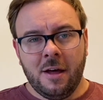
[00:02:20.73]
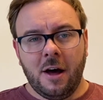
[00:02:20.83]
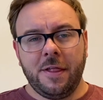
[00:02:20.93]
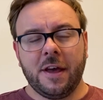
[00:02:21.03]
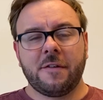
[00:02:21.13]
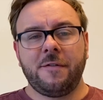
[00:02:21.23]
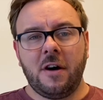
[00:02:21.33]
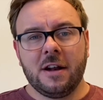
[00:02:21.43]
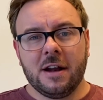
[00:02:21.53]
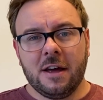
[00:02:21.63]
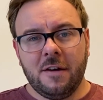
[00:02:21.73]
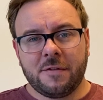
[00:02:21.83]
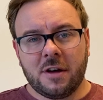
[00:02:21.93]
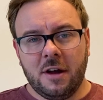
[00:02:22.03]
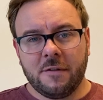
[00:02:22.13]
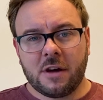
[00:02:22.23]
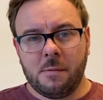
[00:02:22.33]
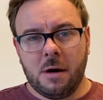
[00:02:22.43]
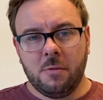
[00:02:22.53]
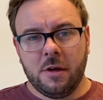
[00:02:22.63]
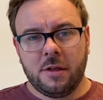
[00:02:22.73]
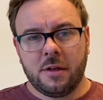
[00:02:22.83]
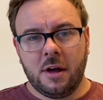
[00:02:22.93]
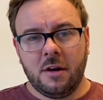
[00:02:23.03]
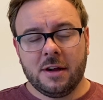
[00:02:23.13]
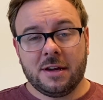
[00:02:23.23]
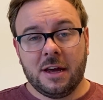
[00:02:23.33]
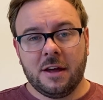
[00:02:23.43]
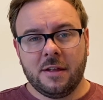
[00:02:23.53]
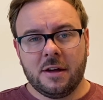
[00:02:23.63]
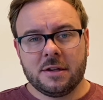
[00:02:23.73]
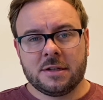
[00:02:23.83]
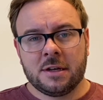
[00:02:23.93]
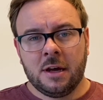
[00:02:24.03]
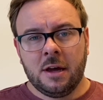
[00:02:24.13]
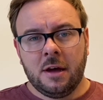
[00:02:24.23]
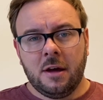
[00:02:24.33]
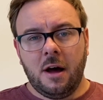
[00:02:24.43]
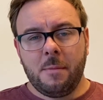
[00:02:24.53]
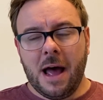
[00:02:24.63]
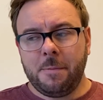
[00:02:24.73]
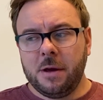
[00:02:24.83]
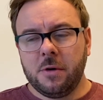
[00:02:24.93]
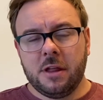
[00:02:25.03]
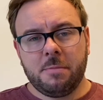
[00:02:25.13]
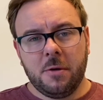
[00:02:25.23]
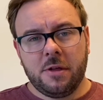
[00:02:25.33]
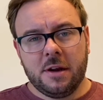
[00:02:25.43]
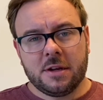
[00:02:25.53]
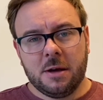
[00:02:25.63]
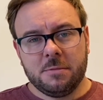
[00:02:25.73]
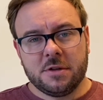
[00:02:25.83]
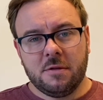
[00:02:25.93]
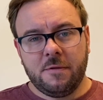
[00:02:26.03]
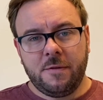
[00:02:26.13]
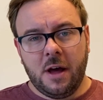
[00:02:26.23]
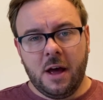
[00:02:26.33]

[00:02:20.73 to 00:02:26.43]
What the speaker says: I think finally I've kind of come up with an idea that I'm happy with, both in terms of